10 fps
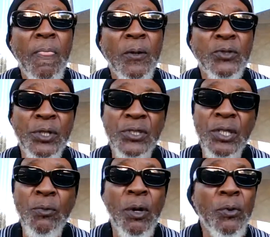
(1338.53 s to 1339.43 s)
So they
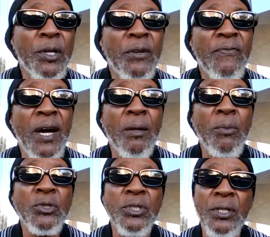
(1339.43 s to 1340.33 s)
said, well, we're going to file a
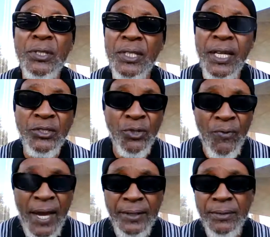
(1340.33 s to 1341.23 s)
motion. And he said, that's your
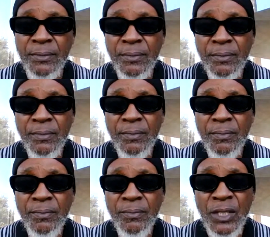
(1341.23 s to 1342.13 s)
right.
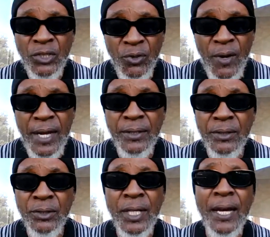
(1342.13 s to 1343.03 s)
That's your right.
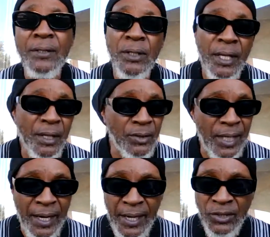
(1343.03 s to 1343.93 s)
You got
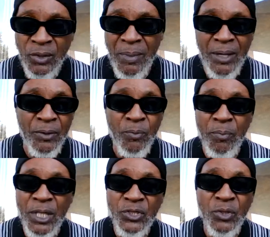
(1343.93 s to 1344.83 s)
X amount of
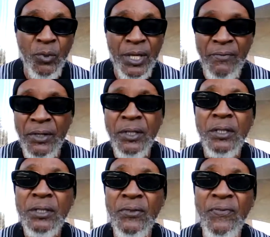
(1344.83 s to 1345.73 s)
months or whatever
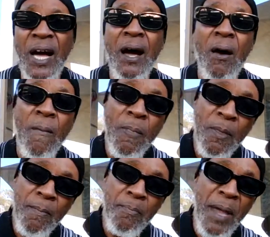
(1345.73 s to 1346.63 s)
to file.
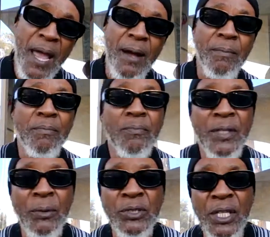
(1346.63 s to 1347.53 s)
Bam.
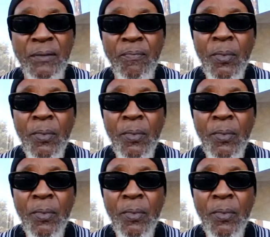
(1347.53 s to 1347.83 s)
That was it.